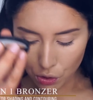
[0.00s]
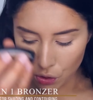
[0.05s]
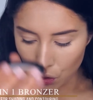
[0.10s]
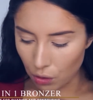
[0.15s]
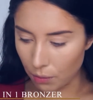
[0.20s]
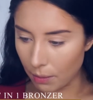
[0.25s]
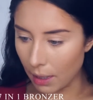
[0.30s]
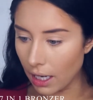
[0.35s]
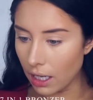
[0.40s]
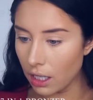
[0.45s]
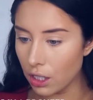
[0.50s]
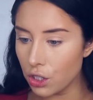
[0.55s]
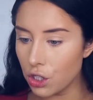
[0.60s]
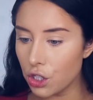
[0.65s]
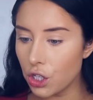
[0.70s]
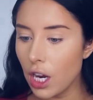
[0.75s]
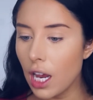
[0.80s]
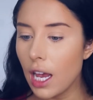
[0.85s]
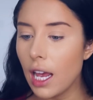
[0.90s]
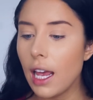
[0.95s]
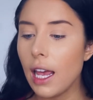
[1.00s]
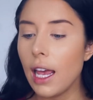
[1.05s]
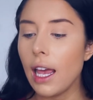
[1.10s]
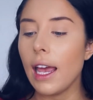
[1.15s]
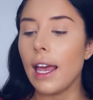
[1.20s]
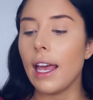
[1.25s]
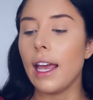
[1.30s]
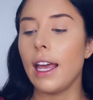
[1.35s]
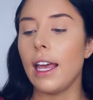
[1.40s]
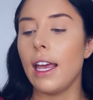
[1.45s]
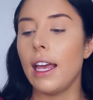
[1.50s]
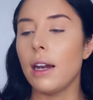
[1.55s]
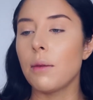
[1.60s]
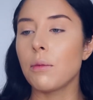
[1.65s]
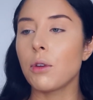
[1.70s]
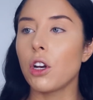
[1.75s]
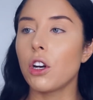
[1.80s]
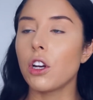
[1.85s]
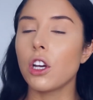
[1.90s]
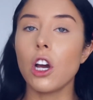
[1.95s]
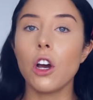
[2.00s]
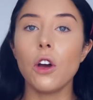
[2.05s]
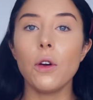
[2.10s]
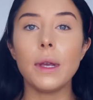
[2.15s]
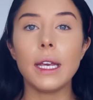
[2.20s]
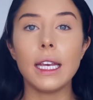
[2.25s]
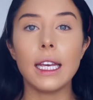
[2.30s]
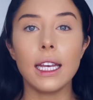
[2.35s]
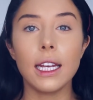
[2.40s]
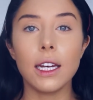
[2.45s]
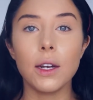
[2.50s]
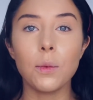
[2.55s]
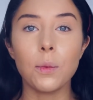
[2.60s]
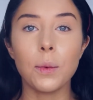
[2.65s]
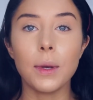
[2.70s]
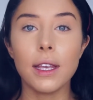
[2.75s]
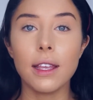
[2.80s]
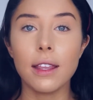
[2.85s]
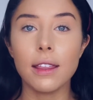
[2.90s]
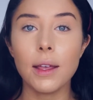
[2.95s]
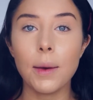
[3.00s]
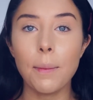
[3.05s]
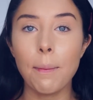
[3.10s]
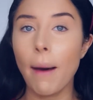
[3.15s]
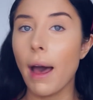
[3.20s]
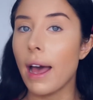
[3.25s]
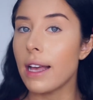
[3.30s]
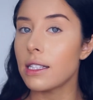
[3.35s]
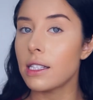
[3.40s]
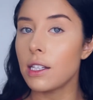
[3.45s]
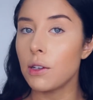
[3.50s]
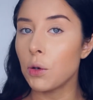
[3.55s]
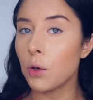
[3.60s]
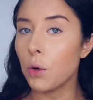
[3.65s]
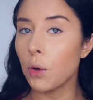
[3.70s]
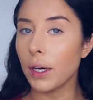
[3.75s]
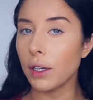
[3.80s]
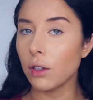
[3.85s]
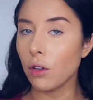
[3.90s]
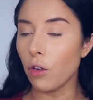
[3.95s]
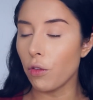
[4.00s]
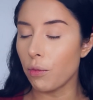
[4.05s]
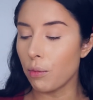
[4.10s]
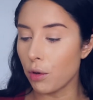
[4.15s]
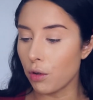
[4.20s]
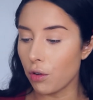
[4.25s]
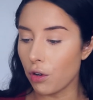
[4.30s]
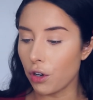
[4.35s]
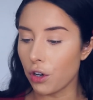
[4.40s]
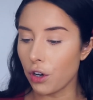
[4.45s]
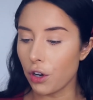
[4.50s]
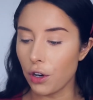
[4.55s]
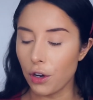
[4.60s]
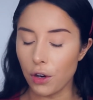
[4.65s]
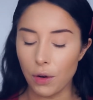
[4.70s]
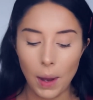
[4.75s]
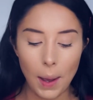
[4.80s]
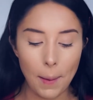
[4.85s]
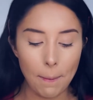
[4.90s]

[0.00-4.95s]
too much. And I'm going to go in with my Silk Oil of Morocco